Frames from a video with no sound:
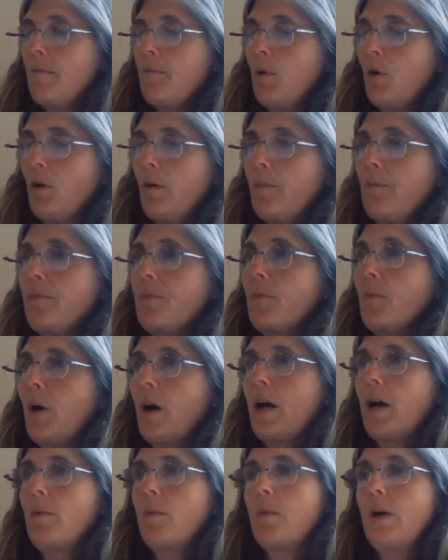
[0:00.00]
But
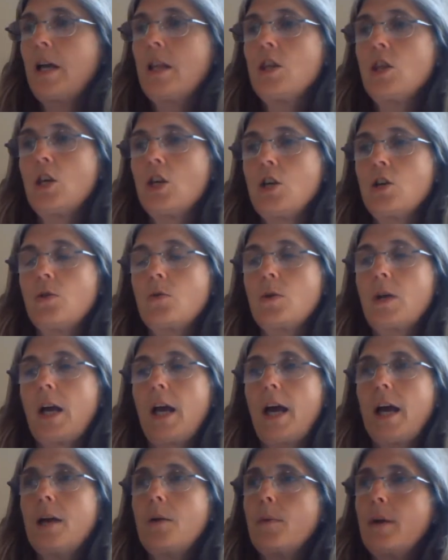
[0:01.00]
in the
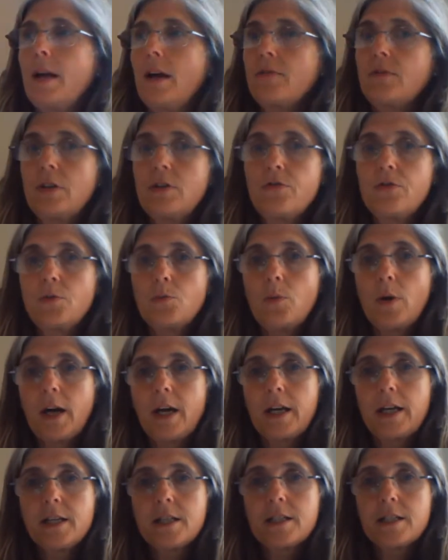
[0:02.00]
UK, we have different
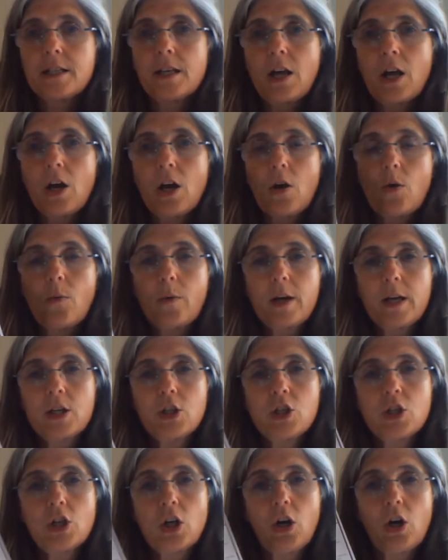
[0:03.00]
ways. We
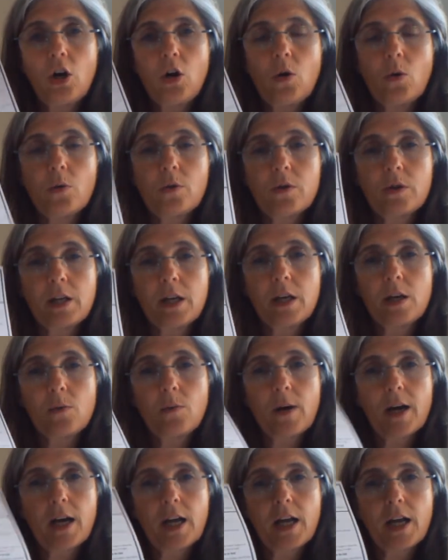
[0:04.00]
show the
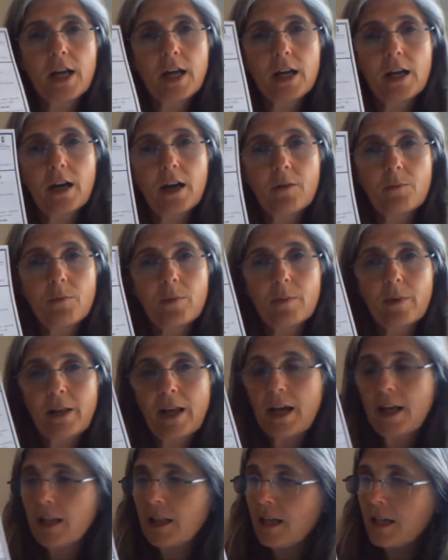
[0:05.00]
way
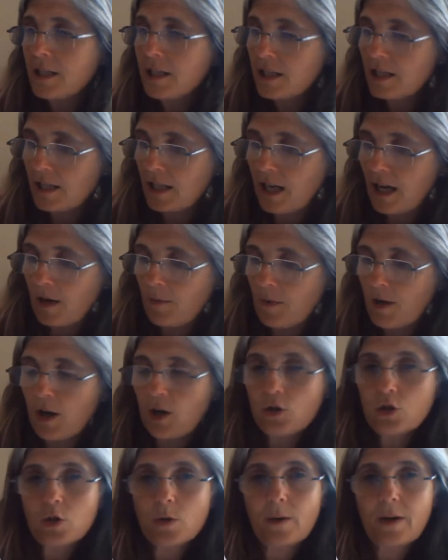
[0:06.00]
like this, and we
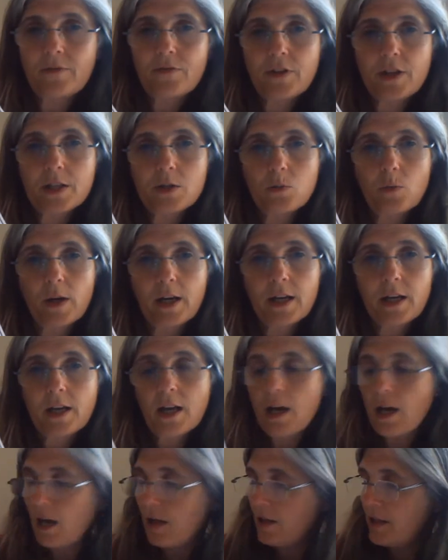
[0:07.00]
also have this way.
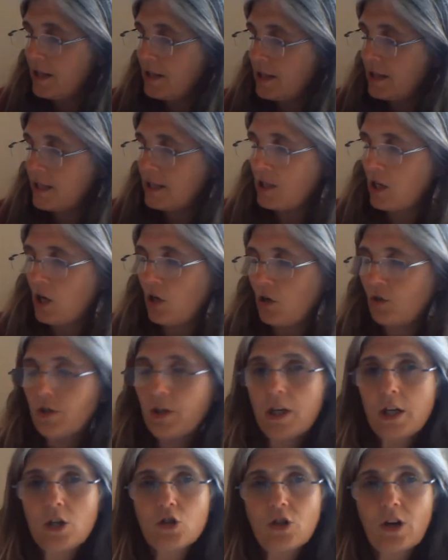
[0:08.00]
This is called
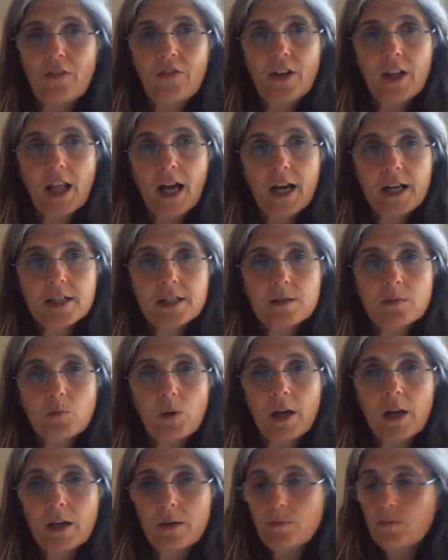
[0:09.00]
the traffic lights
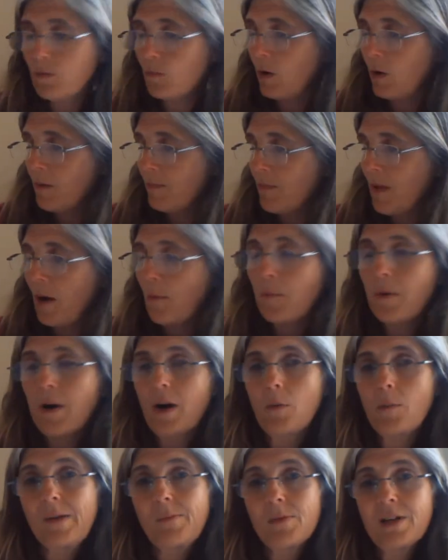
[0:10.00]
one, and
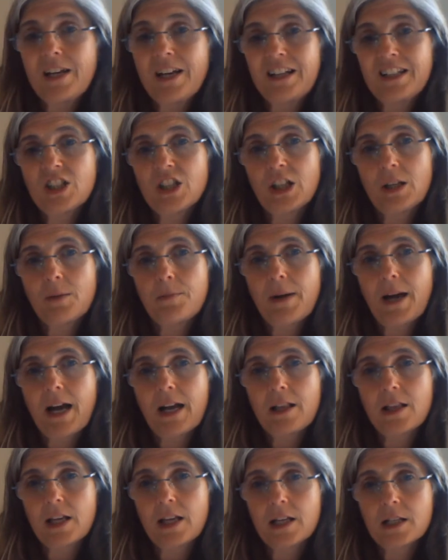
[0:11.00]
when we actually
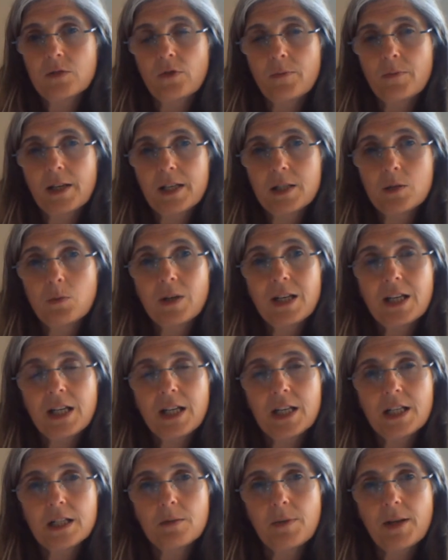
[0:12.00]
buy things from this, we
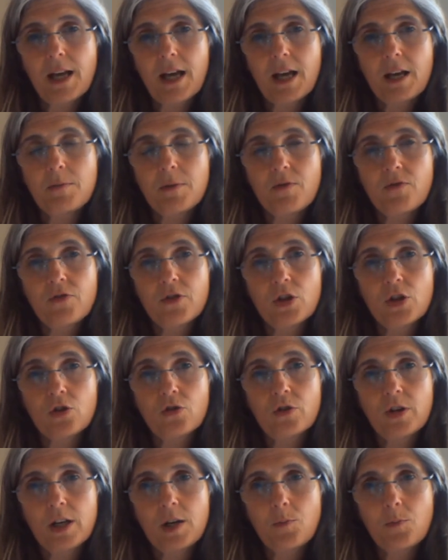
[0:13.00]
need to be aiming for the
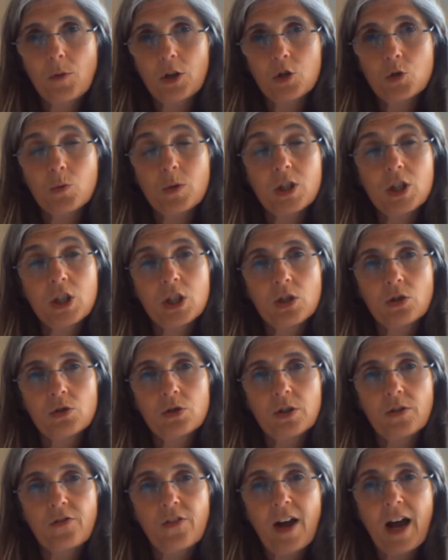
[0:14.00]
green ones, which is
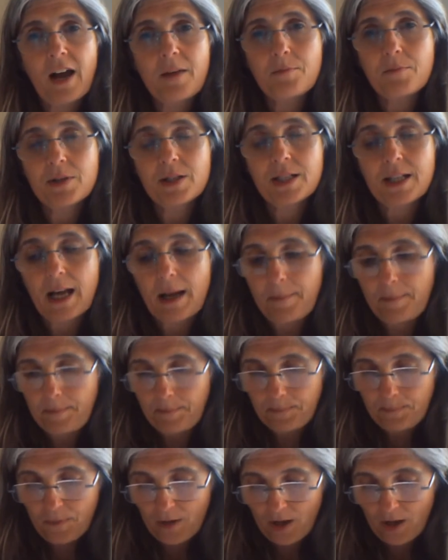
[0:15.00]
under 5%,